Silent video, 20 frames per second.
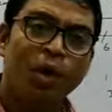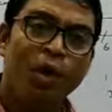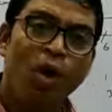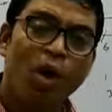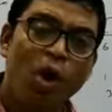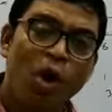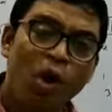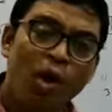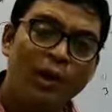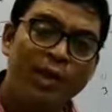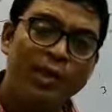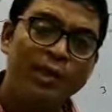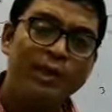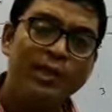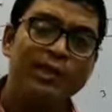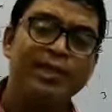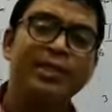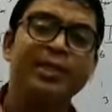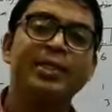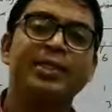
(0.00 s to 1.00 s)
all the
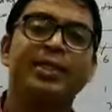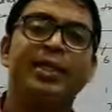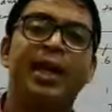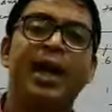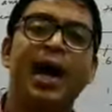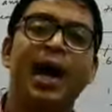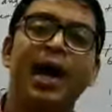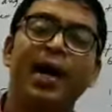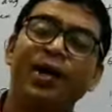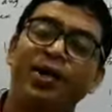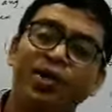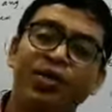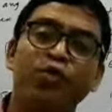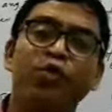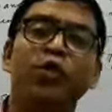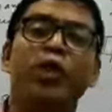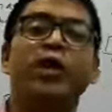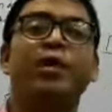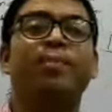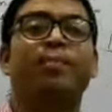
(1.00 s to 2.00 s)
digits at
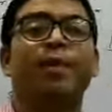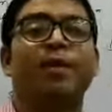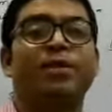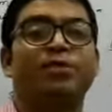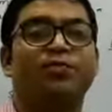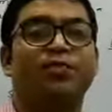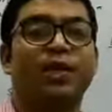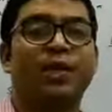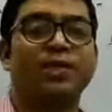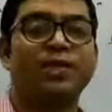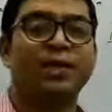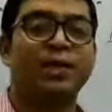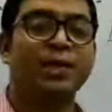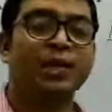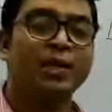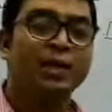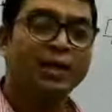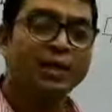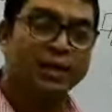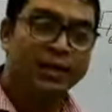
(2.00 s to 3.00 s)
unit place first,
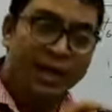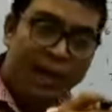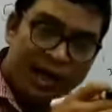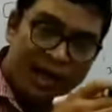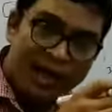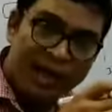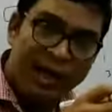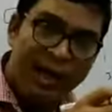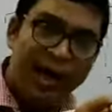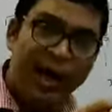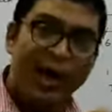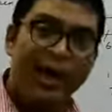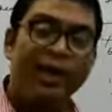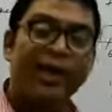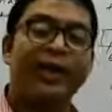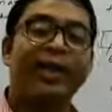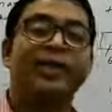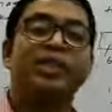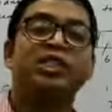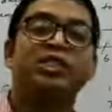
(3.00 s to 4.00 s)
then
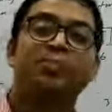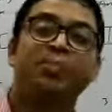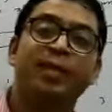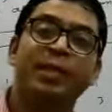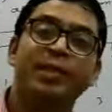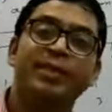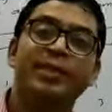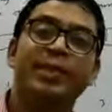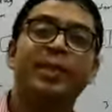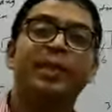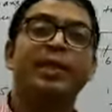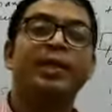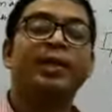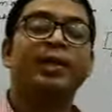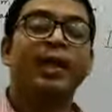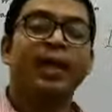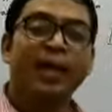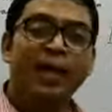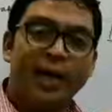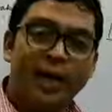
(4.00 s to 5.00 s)
at tens place,
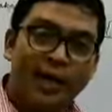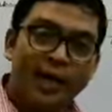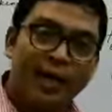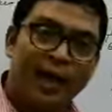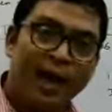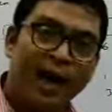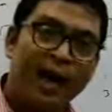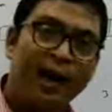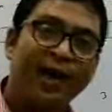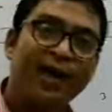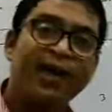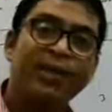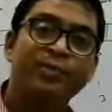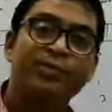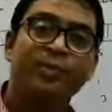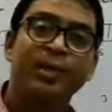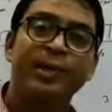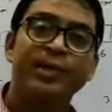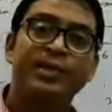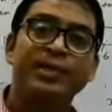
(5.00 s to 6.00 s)
then at
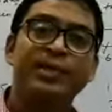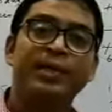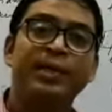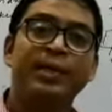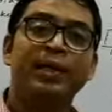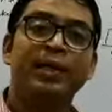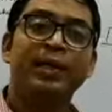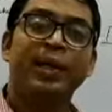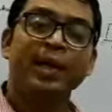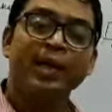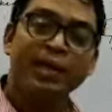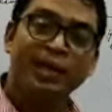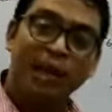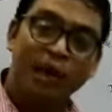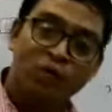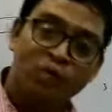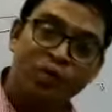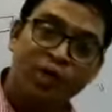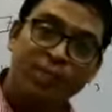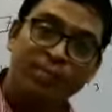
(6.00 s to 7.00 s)
hundreds place, then
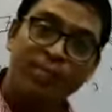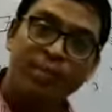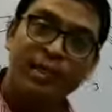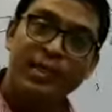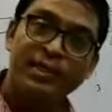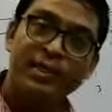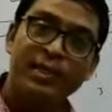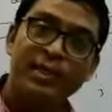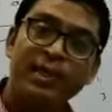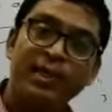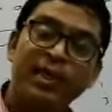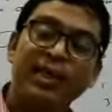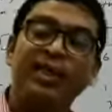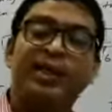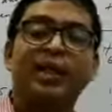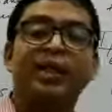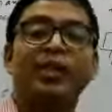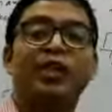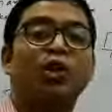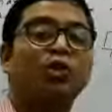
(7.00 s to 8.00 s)
thousand place,
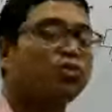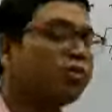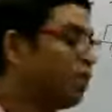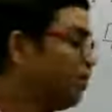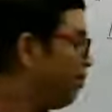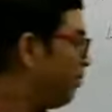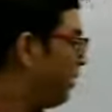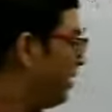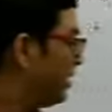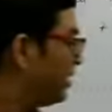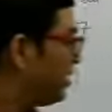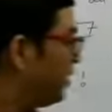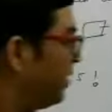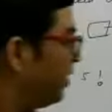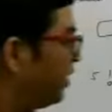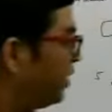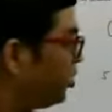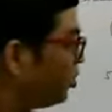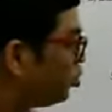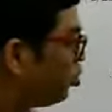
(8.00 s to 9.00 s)
then 10,000 place.
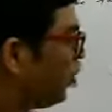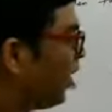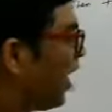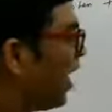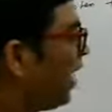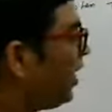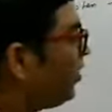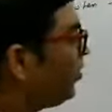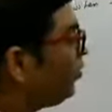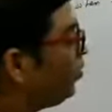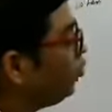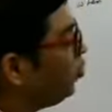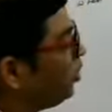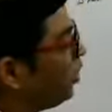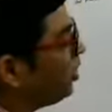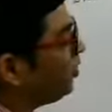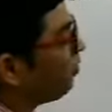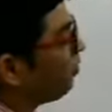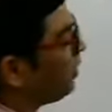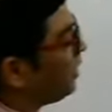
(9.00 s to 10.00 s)
So at
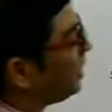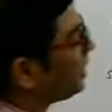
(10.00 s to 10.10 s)
unit